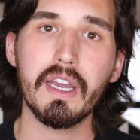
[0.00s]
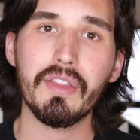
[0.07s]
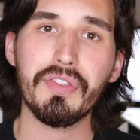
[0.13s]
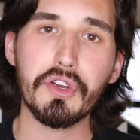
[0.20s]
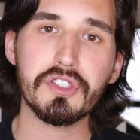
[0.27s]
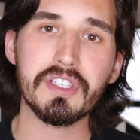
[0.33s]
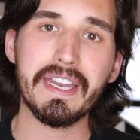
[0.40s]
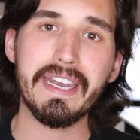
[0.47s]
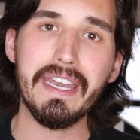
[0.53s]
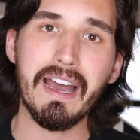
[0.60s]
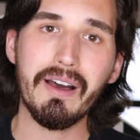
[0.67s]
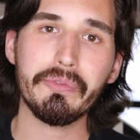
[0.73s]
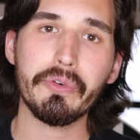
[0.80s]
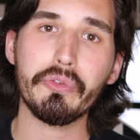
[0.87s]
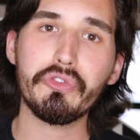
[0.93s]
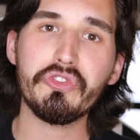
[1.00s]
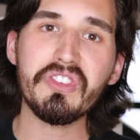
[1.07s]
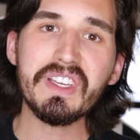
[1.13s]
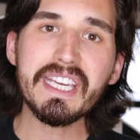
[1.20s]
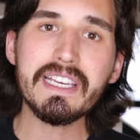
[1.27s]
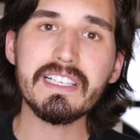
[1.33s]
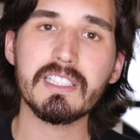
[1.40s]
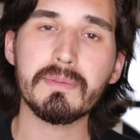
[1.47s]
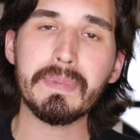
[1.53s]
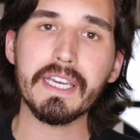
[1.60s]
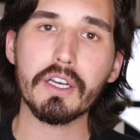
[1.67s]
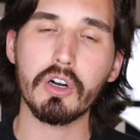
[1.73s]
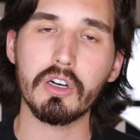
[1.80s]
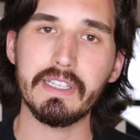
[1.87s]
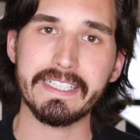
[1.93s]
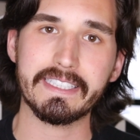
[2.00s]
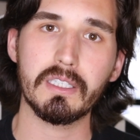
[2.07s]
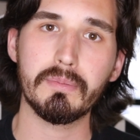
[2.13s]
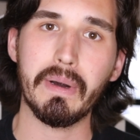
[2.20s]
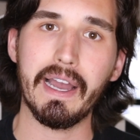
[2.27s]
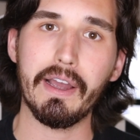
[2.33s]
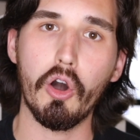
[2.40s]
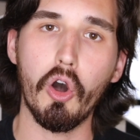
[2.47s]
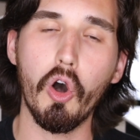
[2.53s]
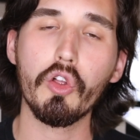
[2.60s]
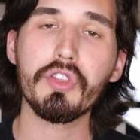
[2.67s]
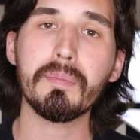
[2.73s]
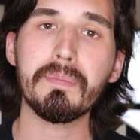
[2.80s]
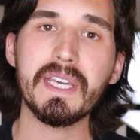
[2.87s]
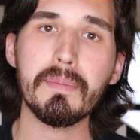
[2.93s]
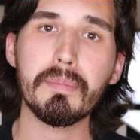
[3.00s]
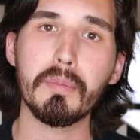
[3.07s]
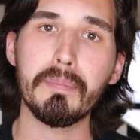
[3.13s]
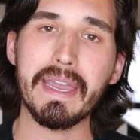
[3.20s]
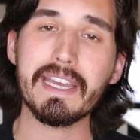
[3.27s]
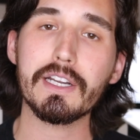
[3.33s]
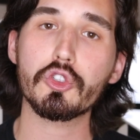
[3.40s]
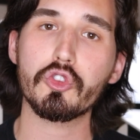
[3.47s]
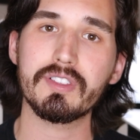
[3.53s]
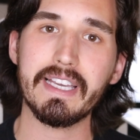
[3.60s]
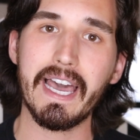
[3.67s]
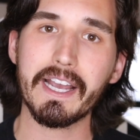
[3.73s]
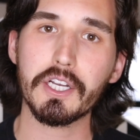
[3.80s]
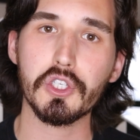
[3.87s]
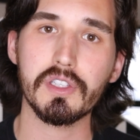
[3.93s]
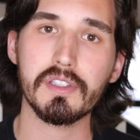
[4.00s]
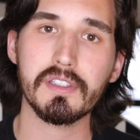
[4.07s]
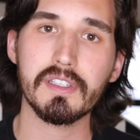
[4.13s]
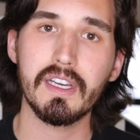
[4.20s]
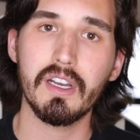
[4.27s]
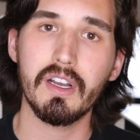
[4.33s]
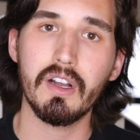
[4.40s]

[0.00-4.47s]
there's enough fees being collected by all the people making transactions